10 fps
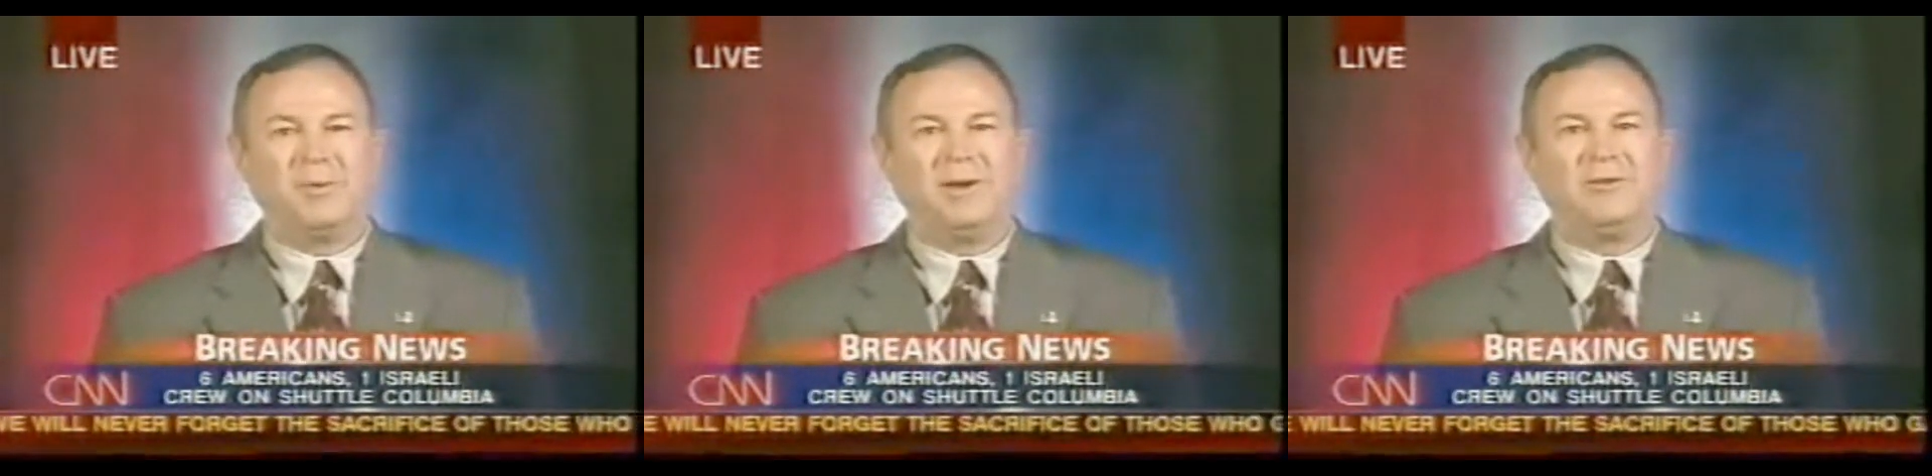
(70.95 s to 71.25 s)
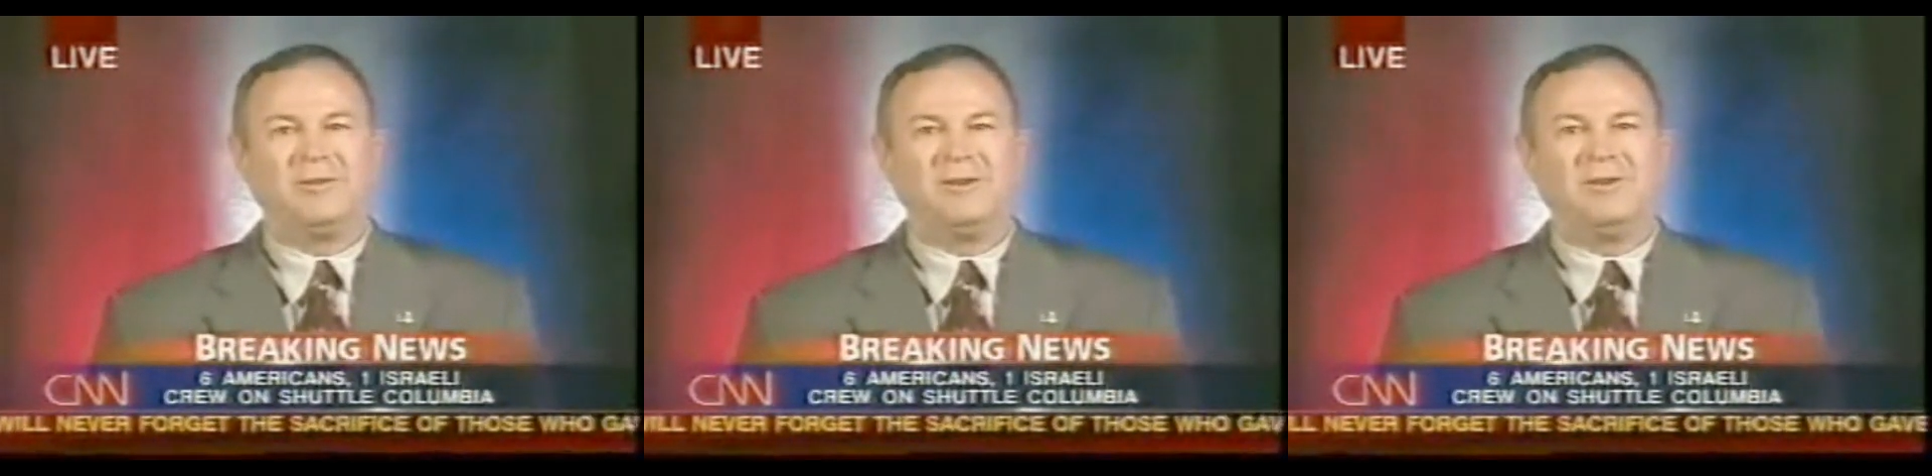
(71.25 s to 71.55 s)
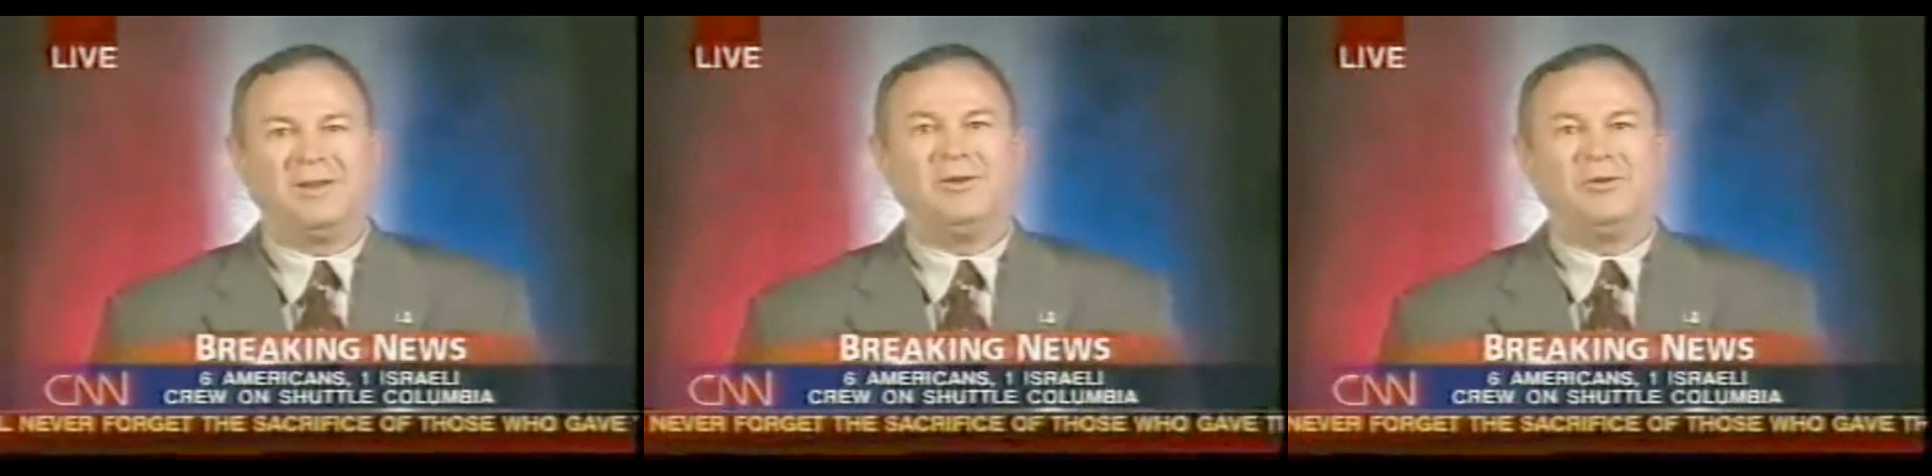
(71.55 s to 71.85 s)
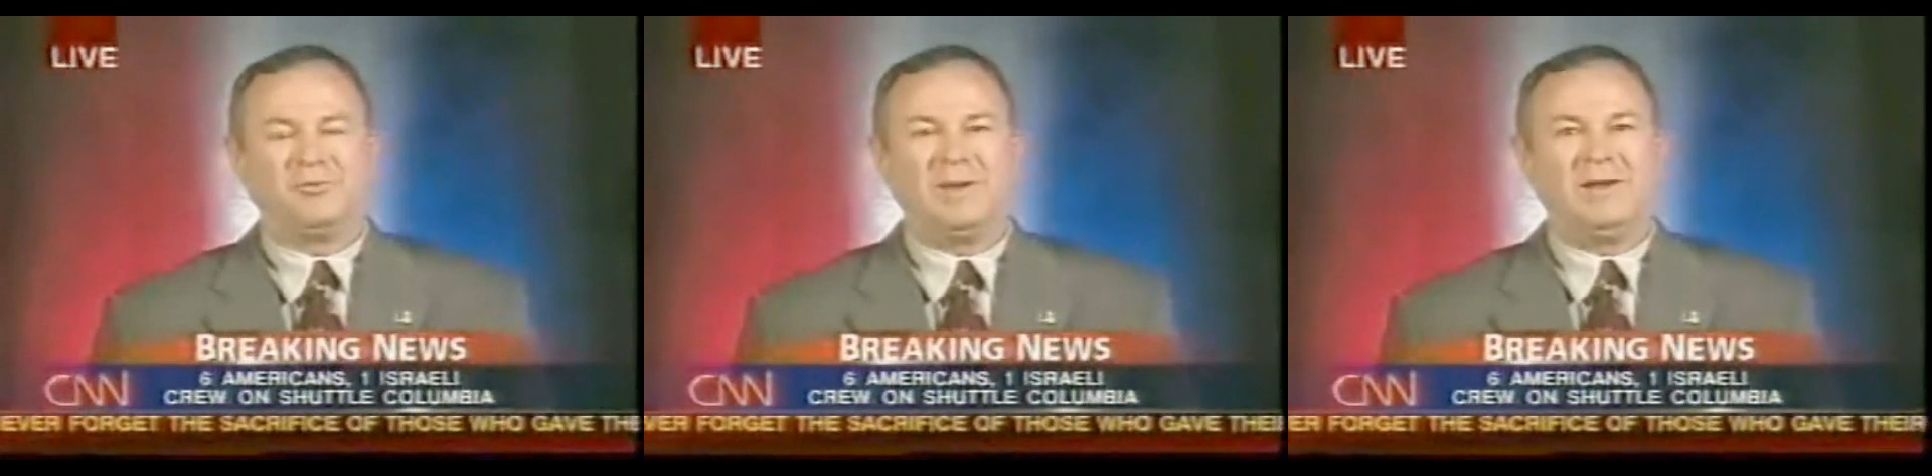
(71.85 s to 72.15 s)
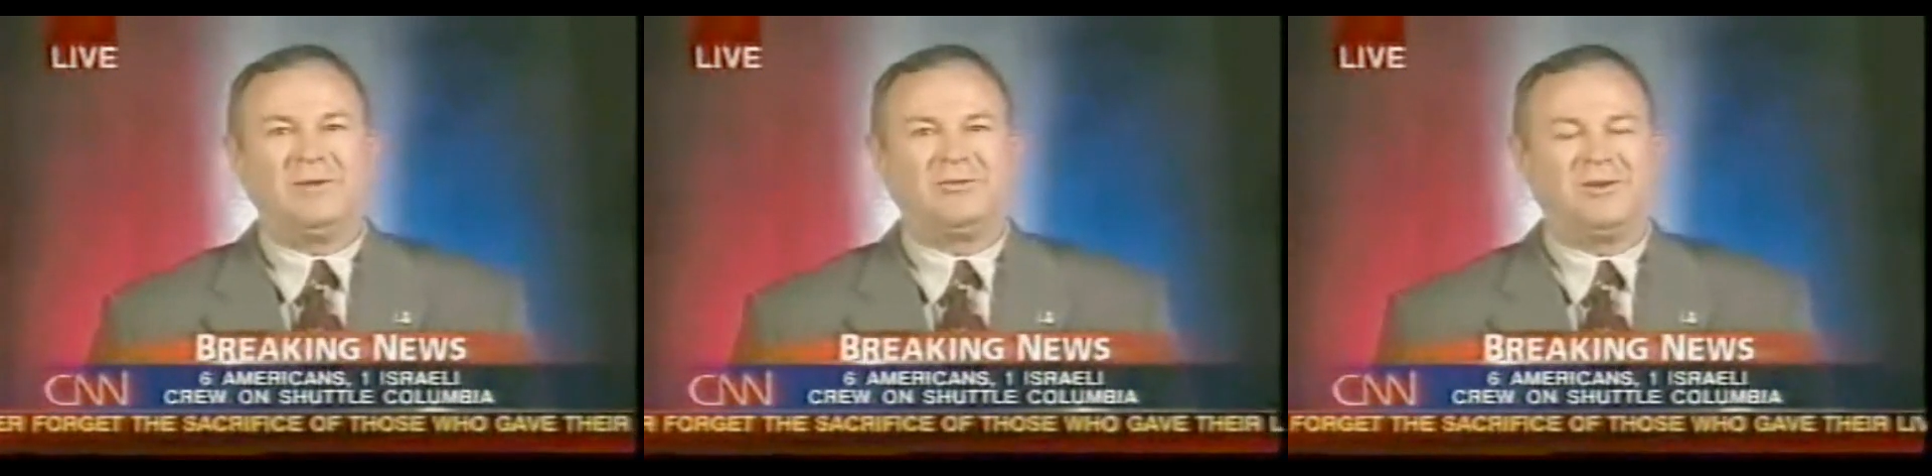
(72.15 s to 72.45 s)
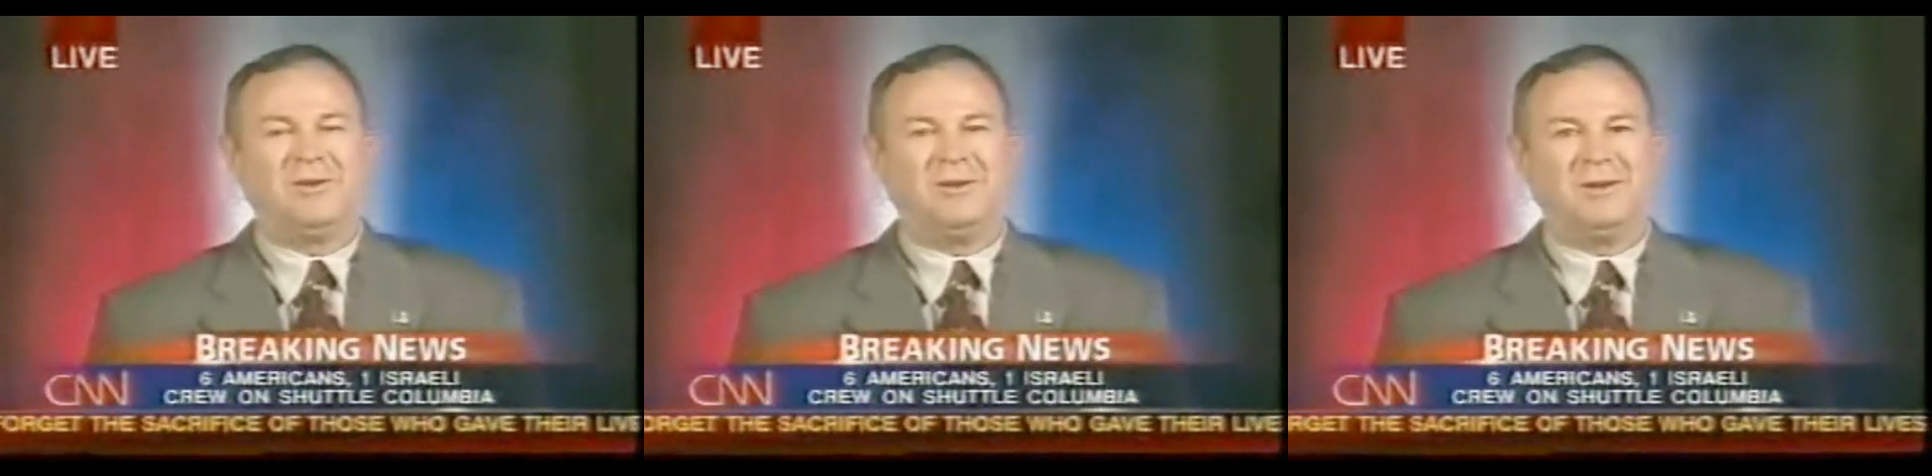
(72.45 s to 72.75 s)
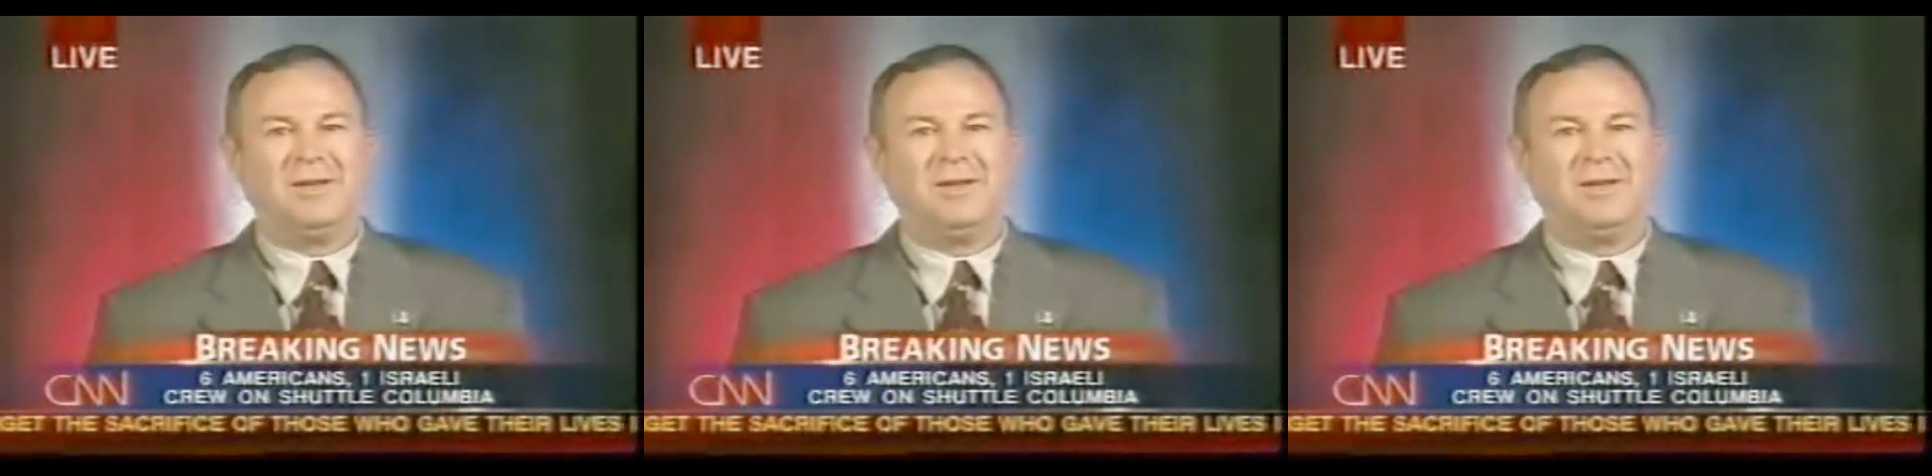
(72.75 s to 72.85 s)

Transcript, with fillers: race into space, and